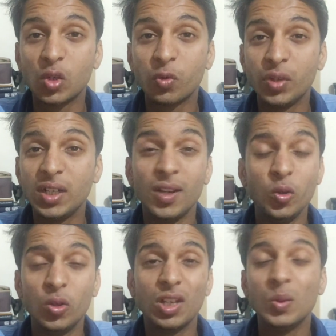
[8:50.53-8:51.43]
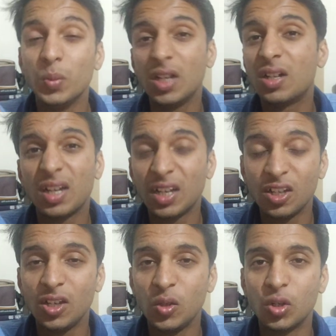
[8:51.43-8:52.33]
of it and you can make a
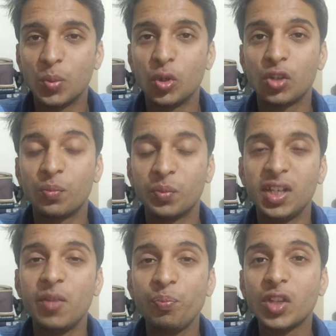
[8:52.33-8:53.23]
really good amount of money.